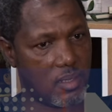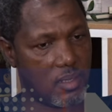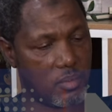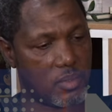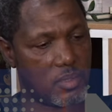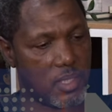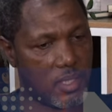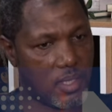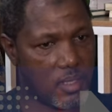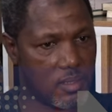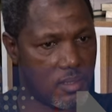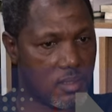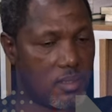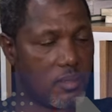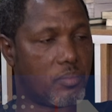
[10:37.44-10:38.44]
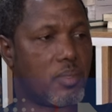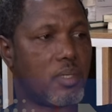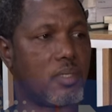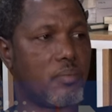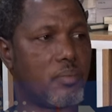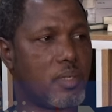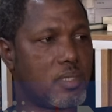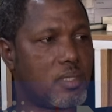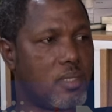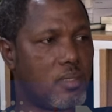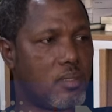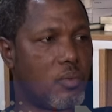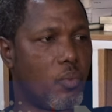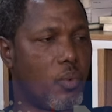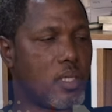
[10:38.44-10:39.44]
If you send us the
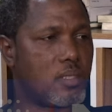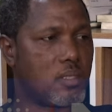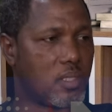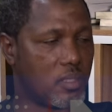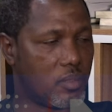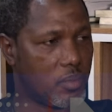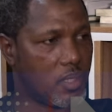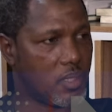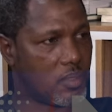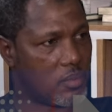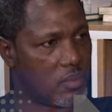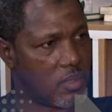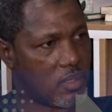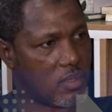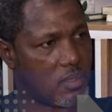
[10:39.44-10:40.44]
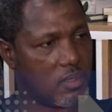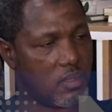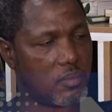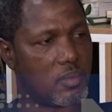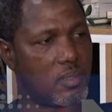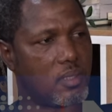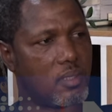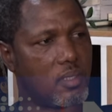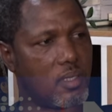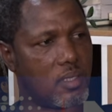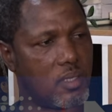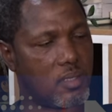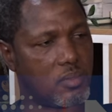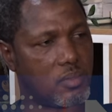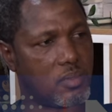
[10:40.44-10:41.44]
president, why is the certificate of the
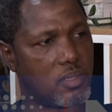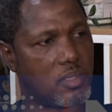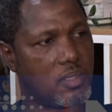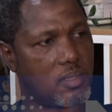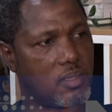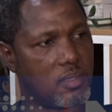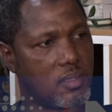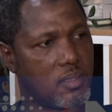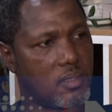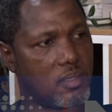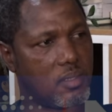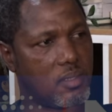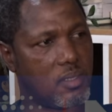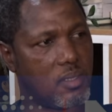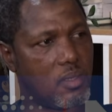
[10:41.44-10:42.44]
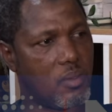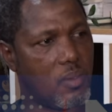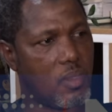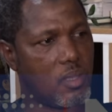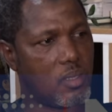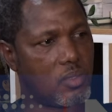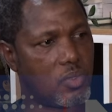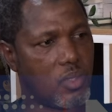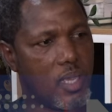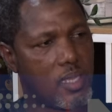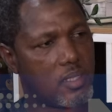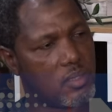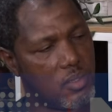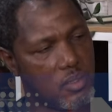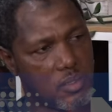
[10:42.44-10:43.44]
association? So he
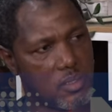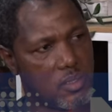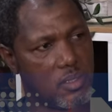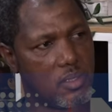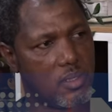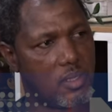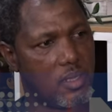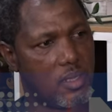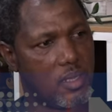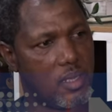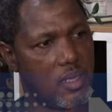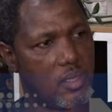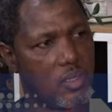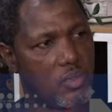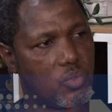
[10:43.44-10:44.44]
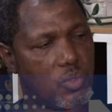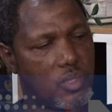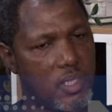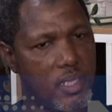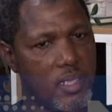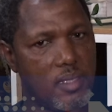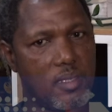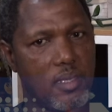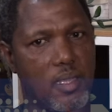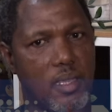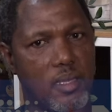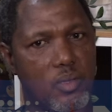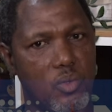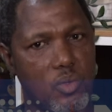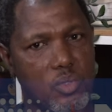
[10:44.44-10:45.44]
has none. Today, he
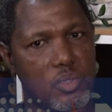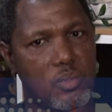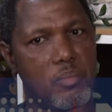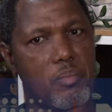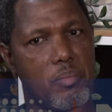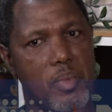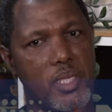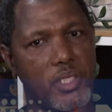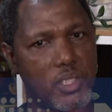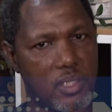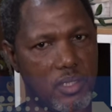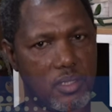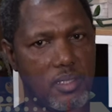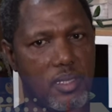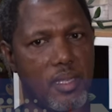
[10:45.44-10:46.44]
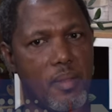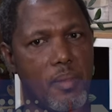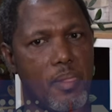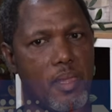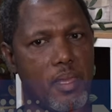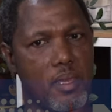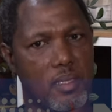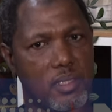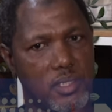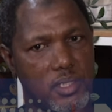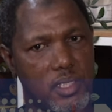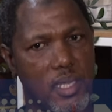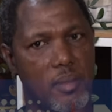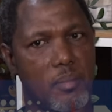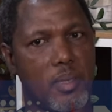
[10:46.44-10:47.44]
cannot mention a
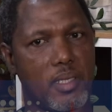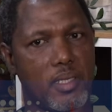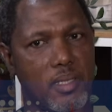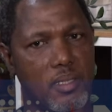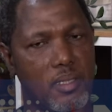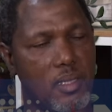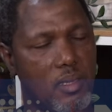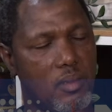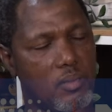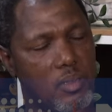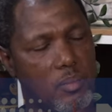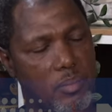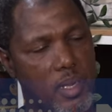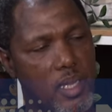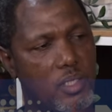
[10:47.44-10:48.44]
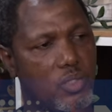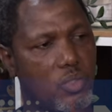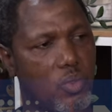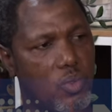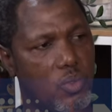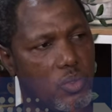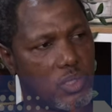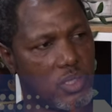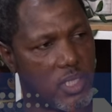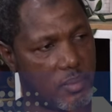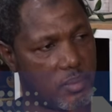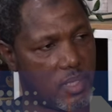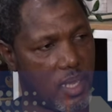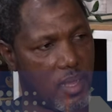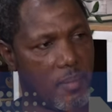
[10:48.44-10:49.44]
chairman either of the branch or
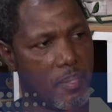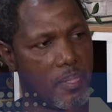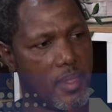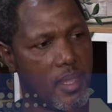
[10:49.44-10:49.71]
chapter